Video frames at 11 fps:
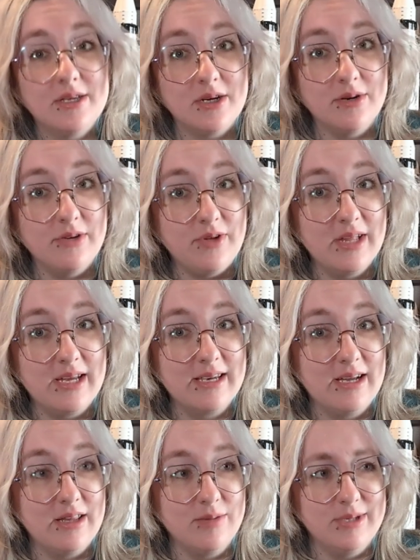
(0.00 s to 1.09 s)
So if you like
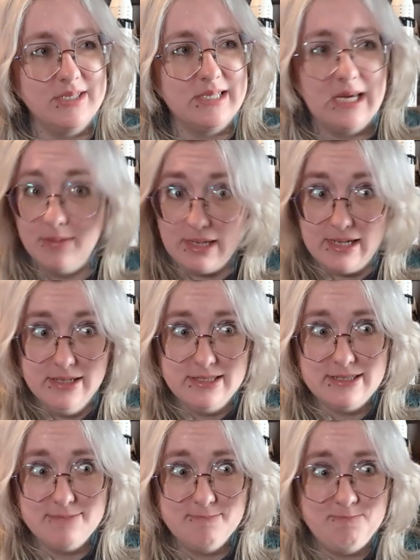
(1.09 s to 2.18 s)
Night at the Museum, I
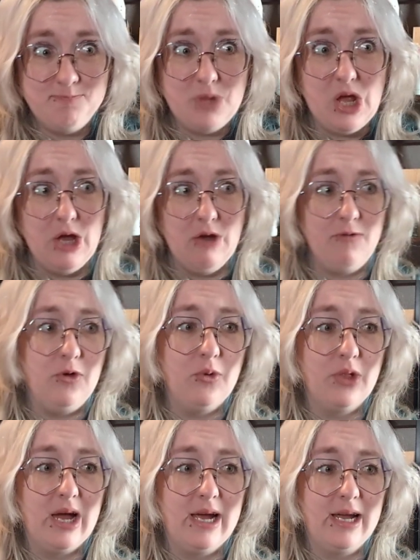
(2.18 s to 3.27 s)
guess. If you
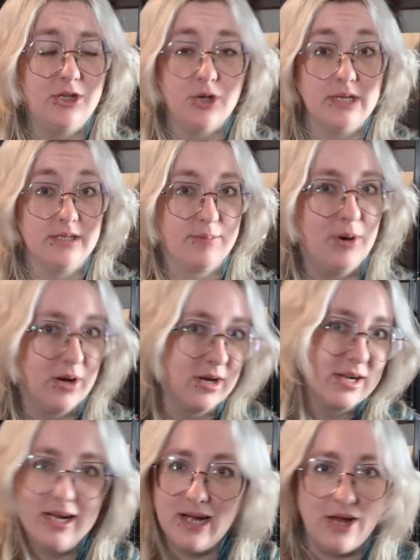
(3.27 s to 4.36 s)
like Jurassic
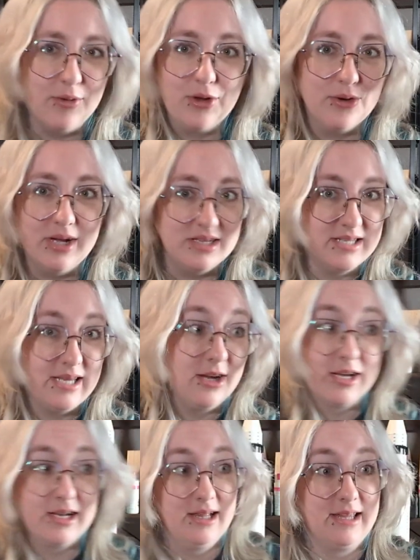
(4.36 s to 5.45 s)
Park, I would go ahead and say
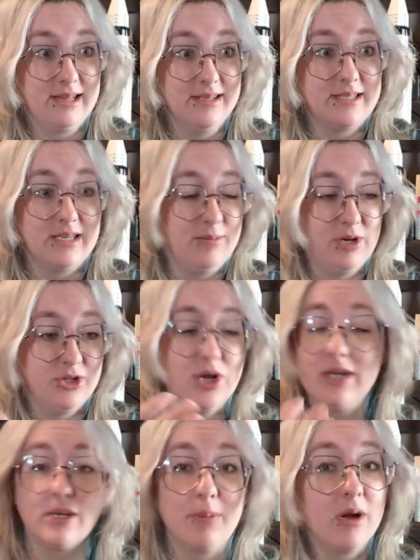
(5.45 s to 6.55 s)
you're going to like this, because I'm on a
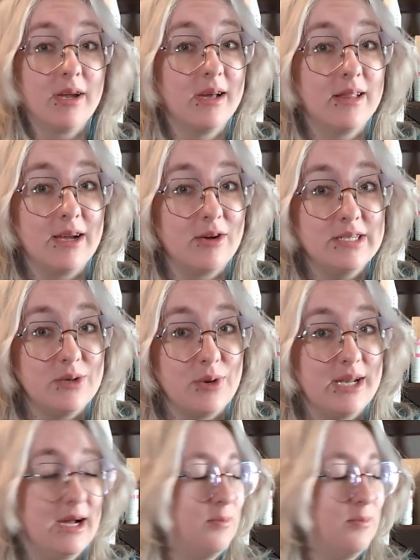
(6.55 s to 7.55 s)
Jurassic Park kick like crazy right